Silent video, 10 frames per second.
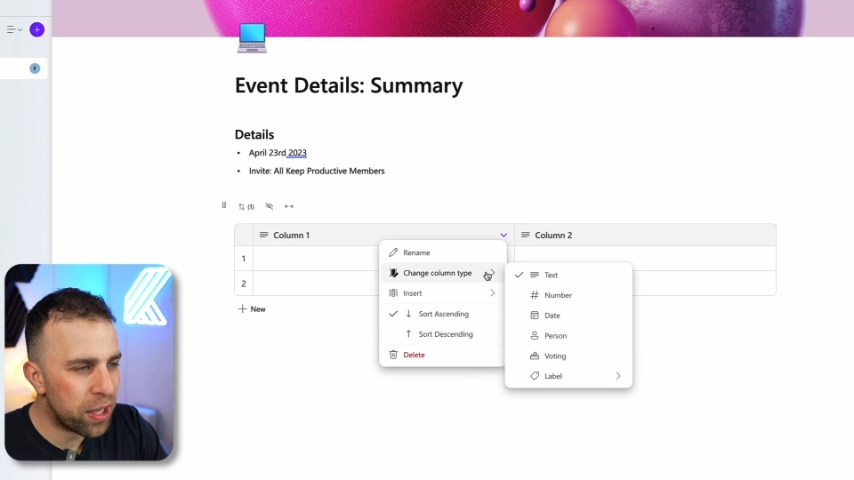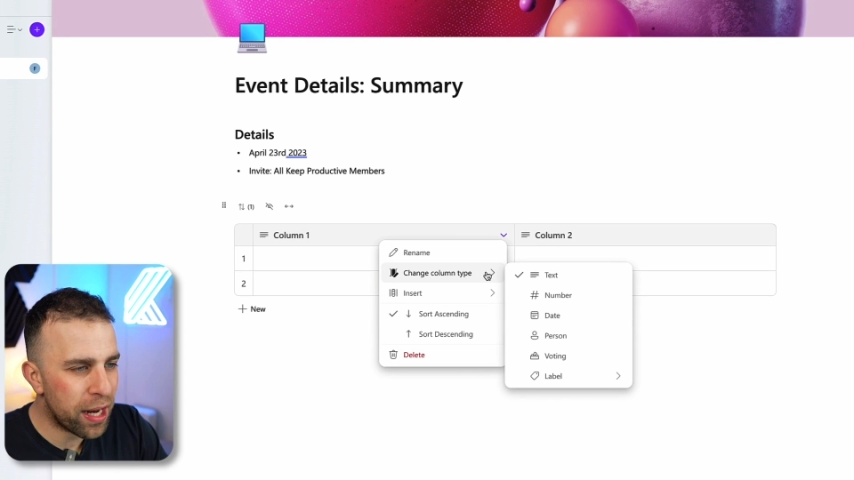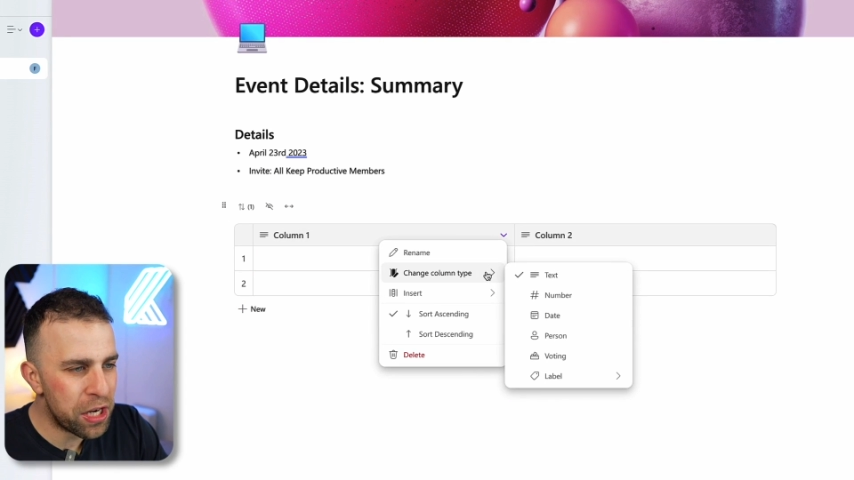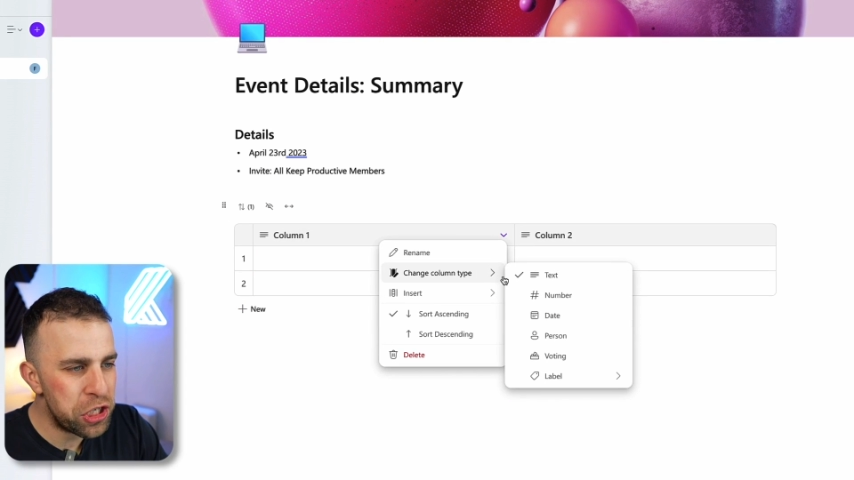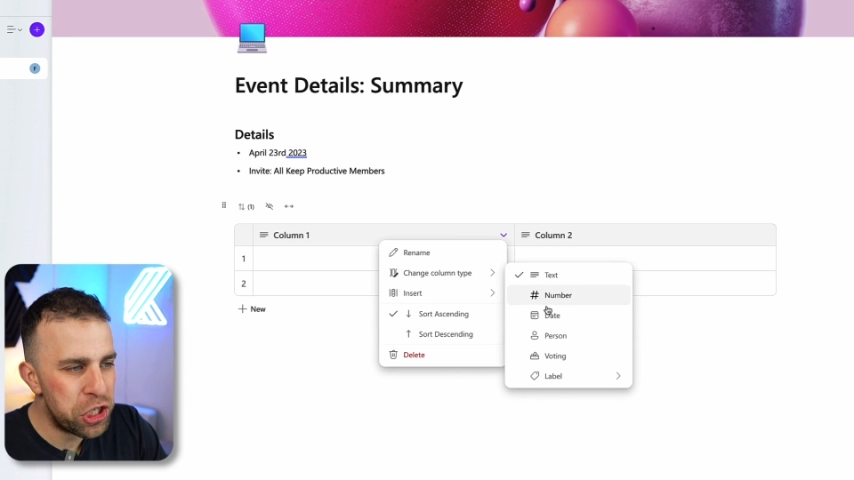I
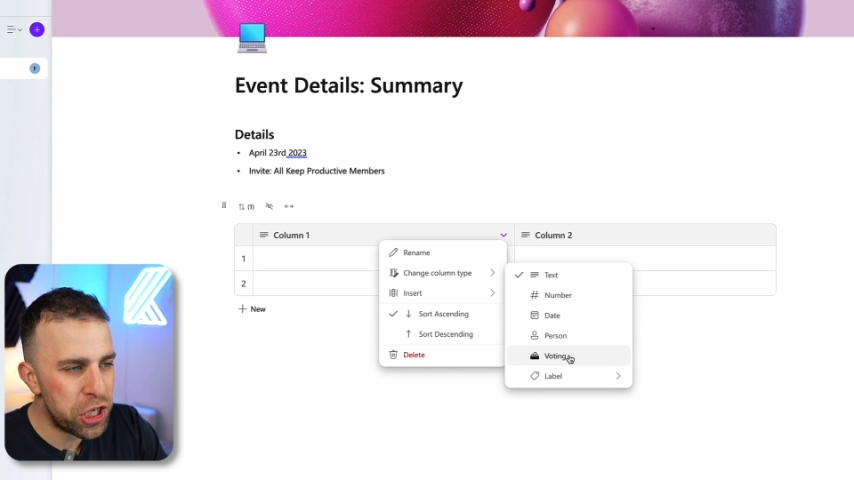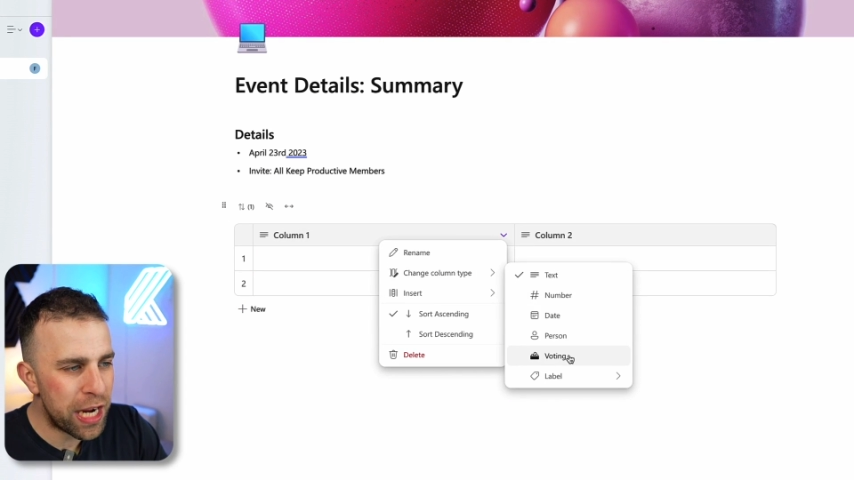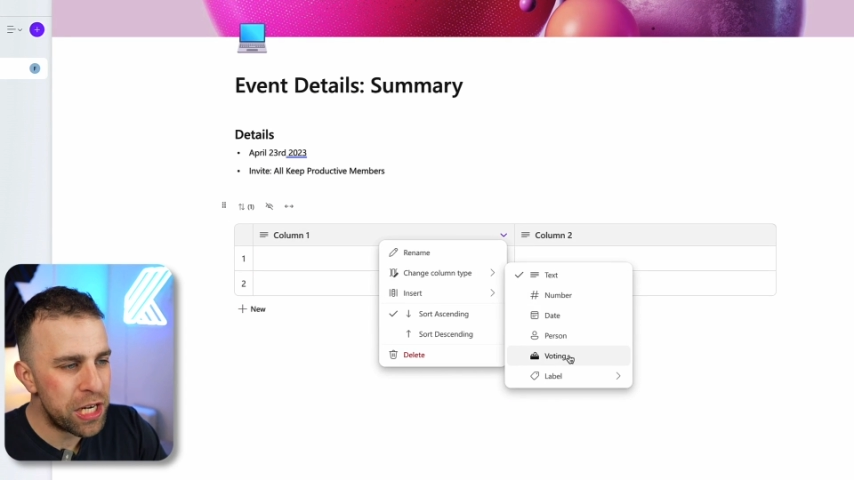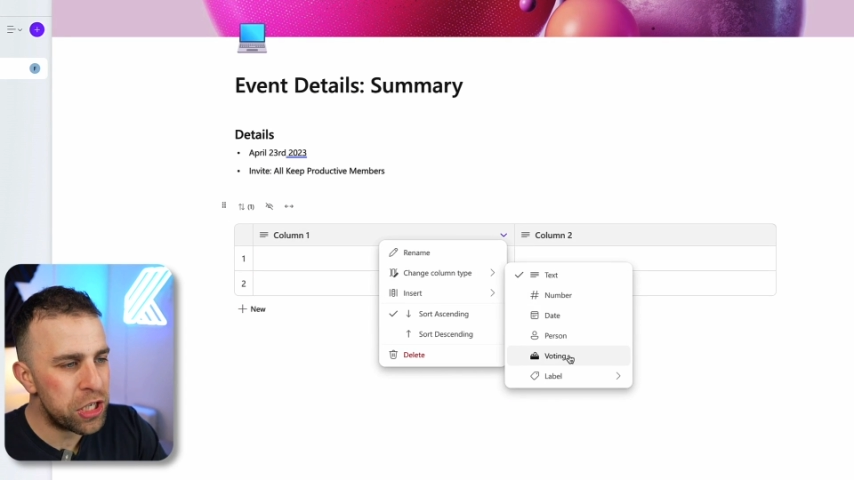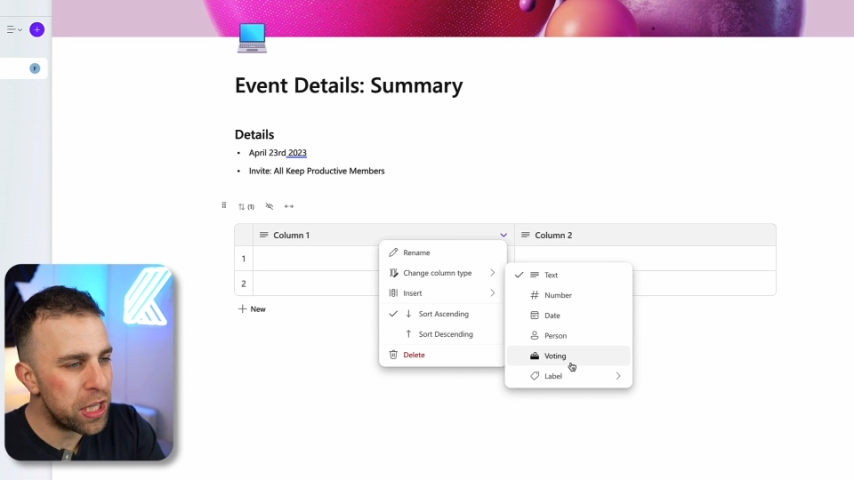can actually
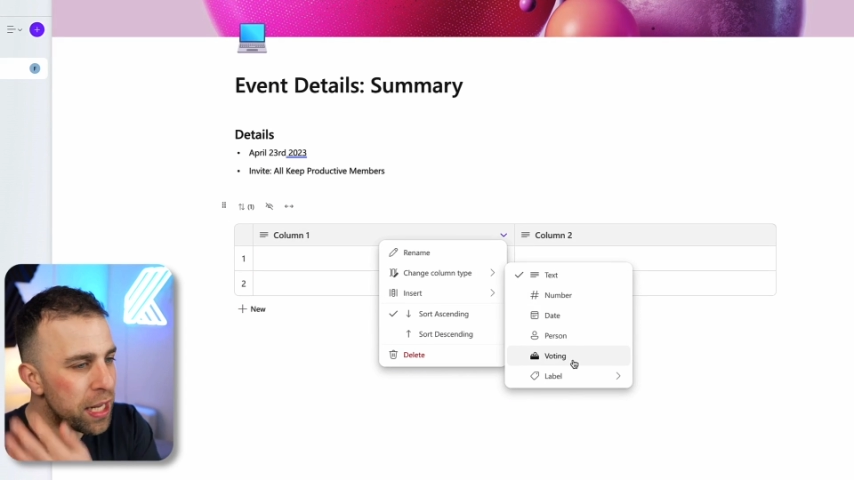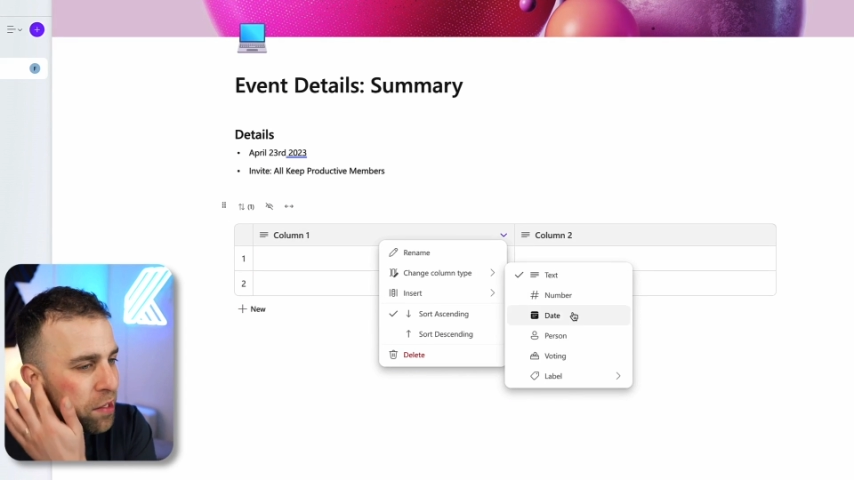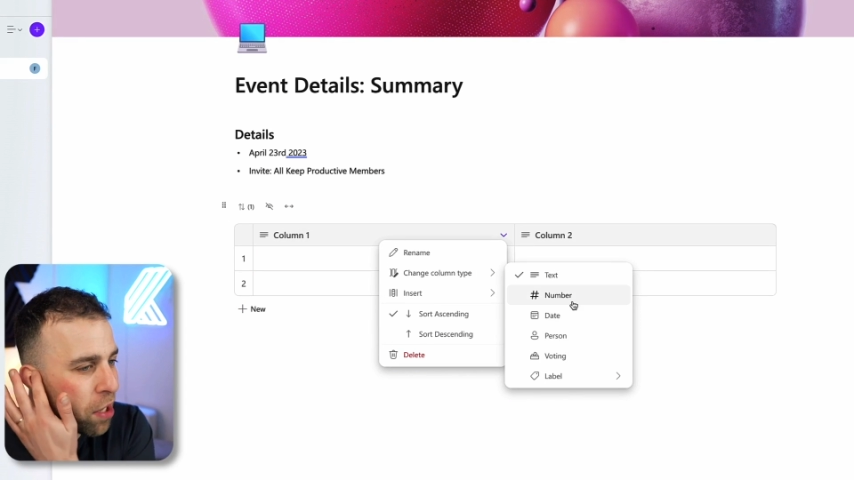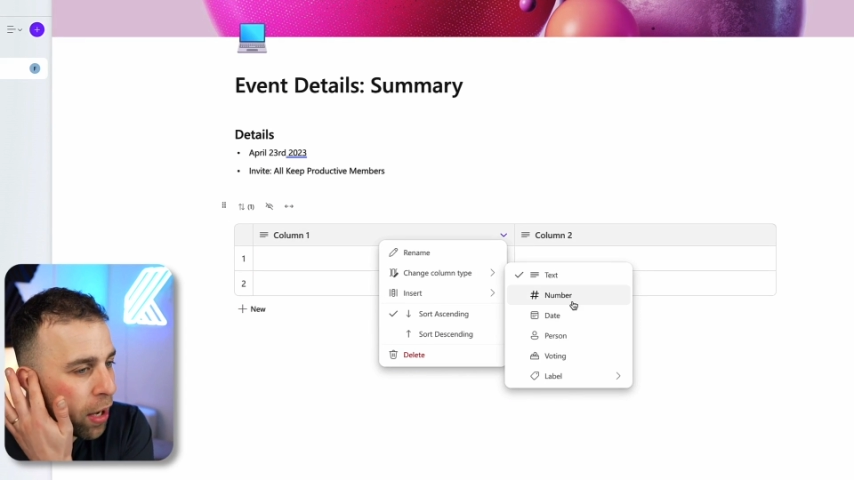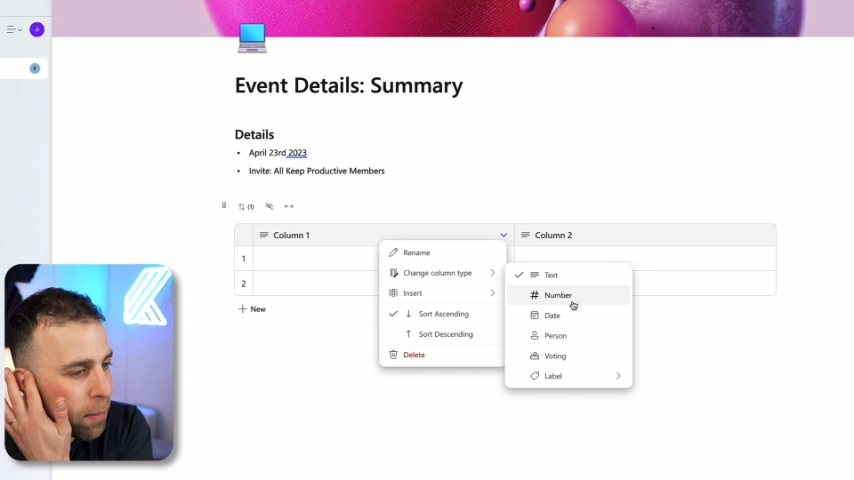change the
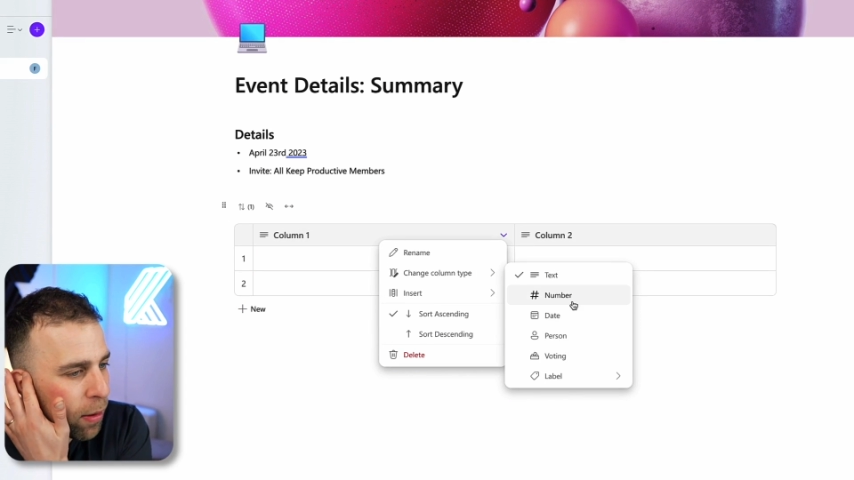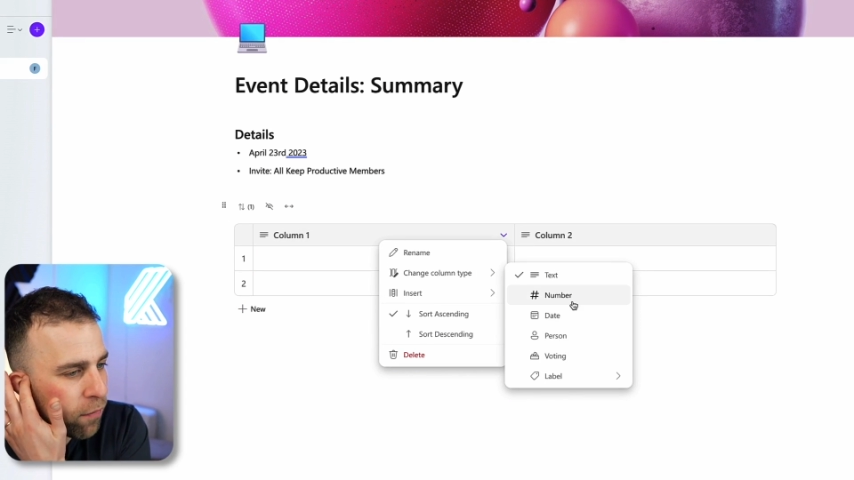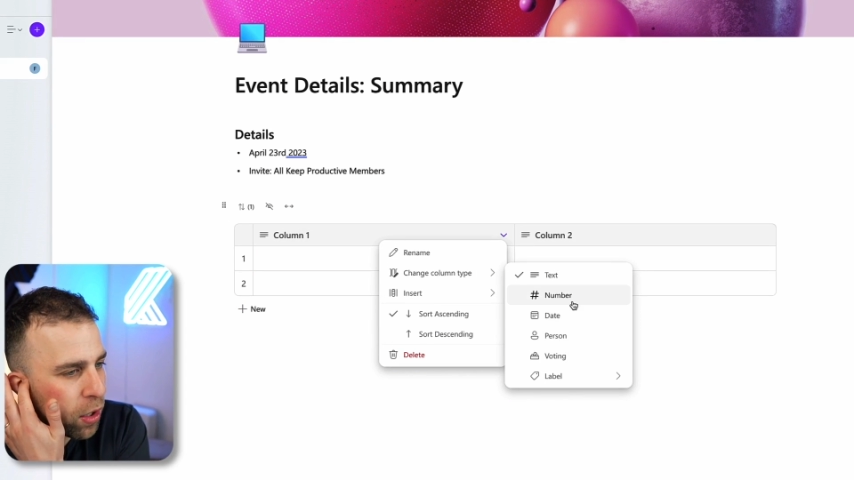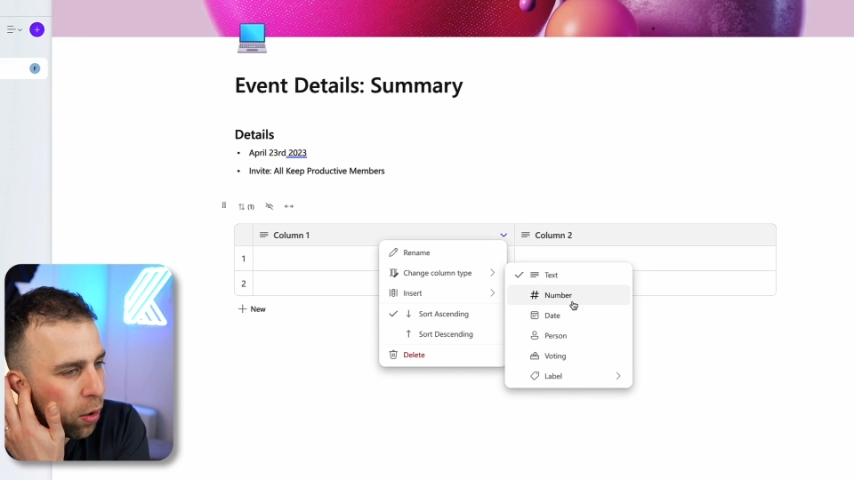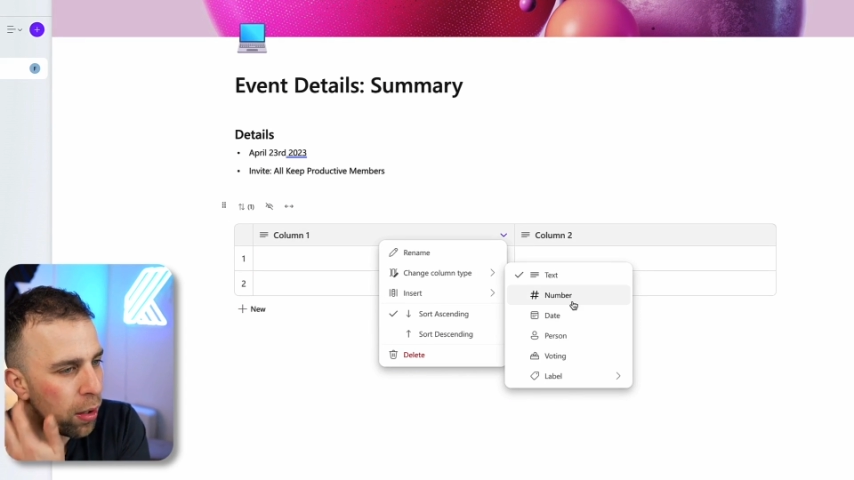type
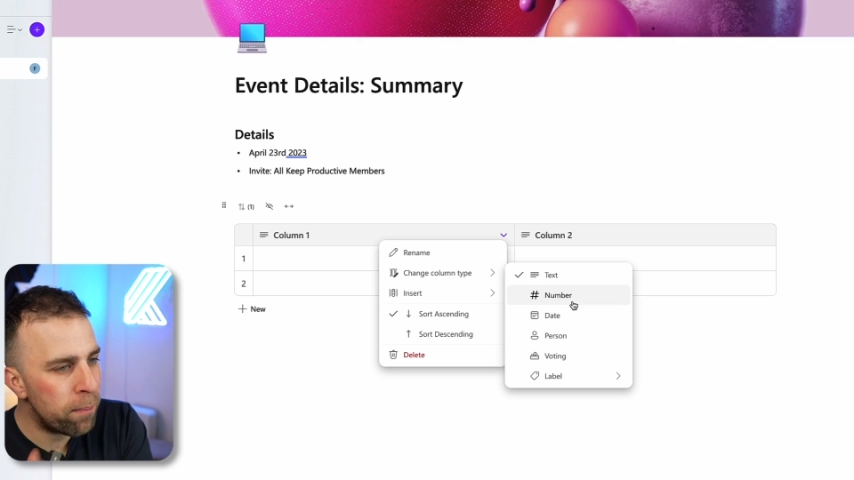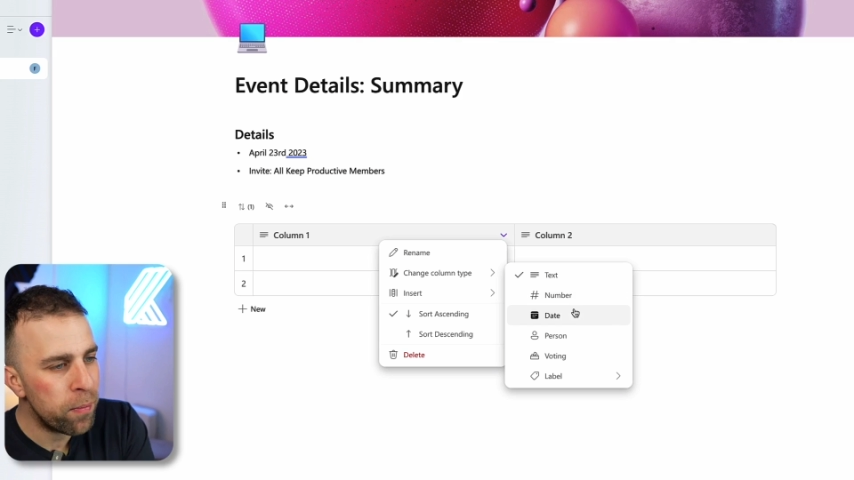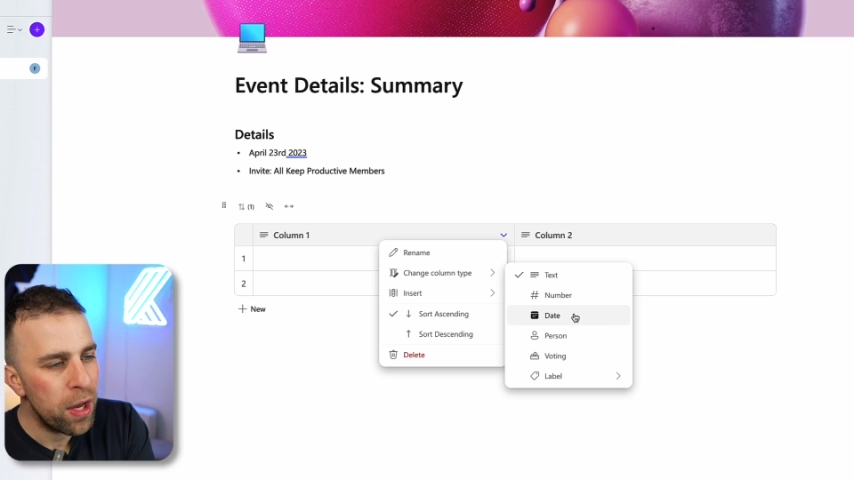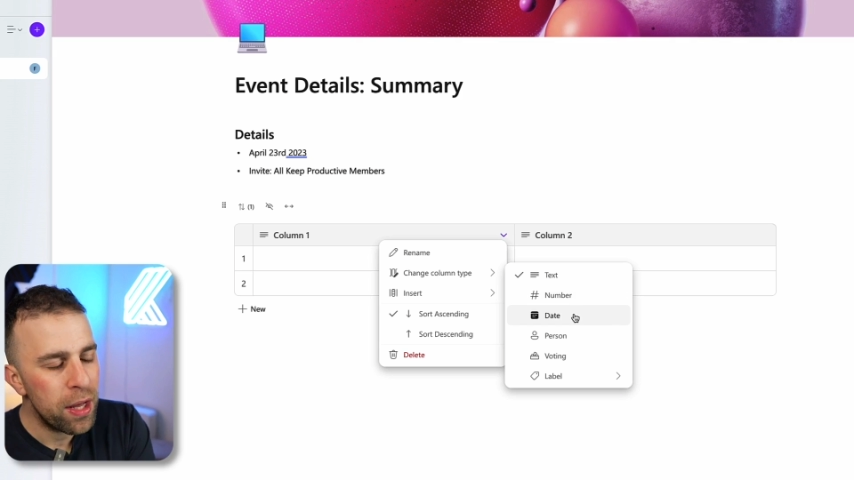of the column